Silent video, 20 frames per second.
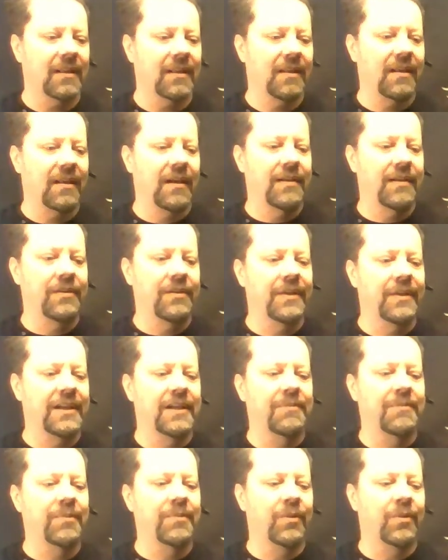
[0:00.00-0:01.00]
And you end up
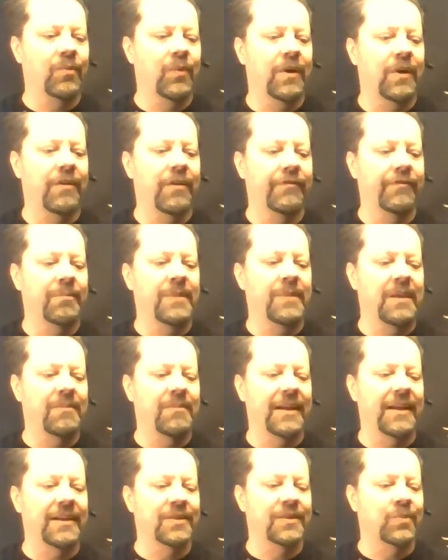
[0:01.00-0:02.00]
with 1 over P
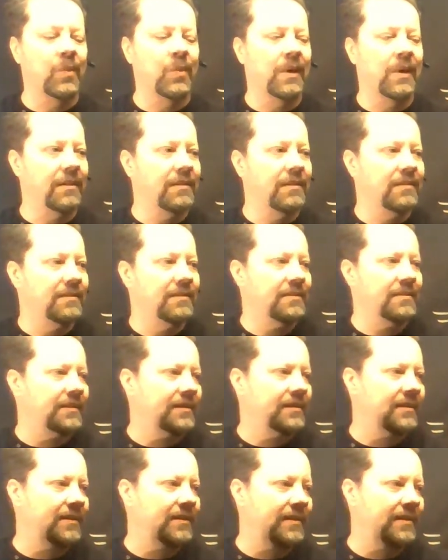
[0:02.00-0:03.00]
minus 1.
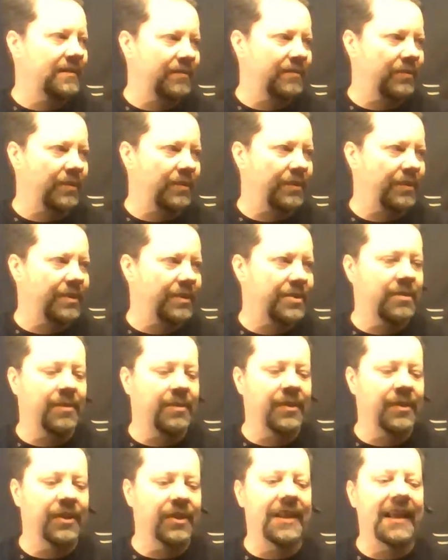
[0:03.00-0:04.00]
We'll distribute
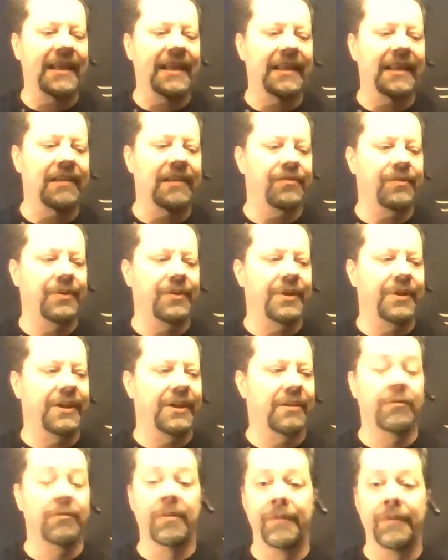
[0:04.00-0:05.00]
the negative through here
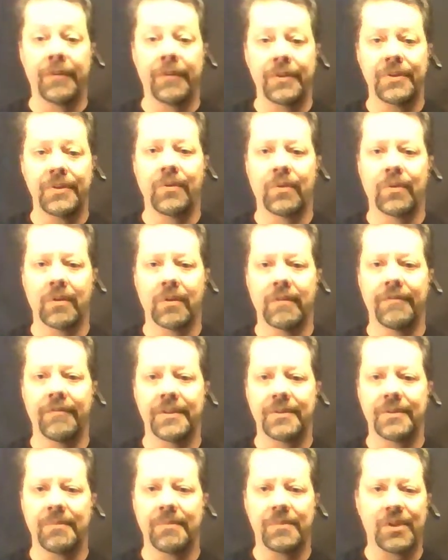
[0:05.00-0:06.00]
and reverse the order of the
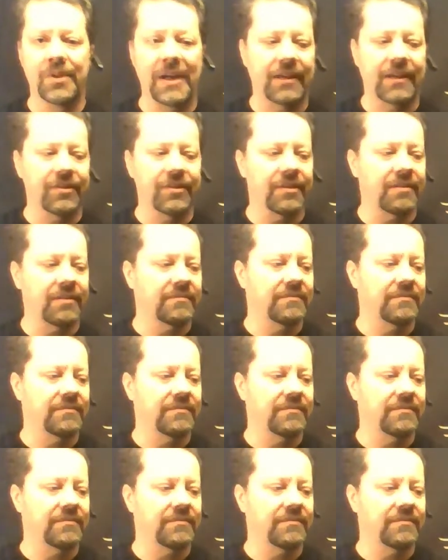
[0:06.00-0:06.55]
subtraction.